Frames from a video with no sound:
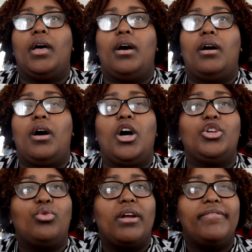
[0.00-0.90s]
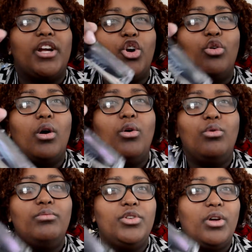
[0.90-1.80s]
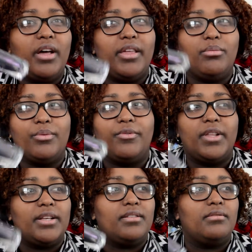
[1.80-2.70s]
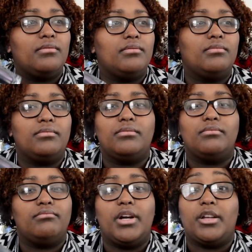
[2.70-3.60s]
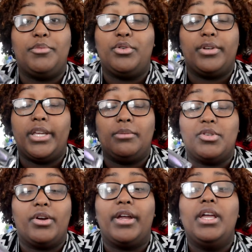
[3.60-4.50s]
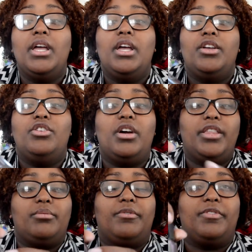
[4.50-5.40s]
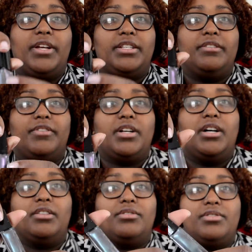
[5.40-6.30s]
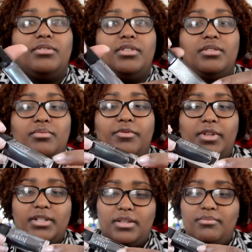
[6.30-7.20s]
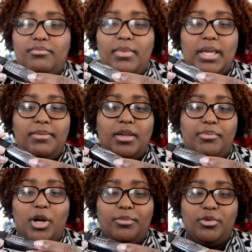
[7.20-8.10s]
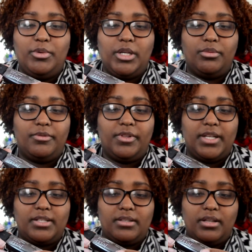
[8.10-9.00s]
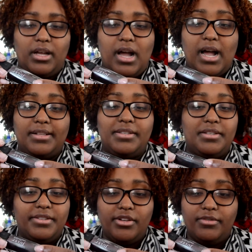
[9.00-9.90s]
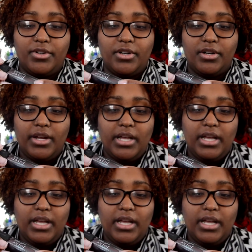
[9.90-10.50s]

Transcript: a holographic chrome. You know how they it's reflect. My computer again. I'm sorry. You know how they reflect different colors. So this reflects. It may be a purple, but it reflects. I see silver.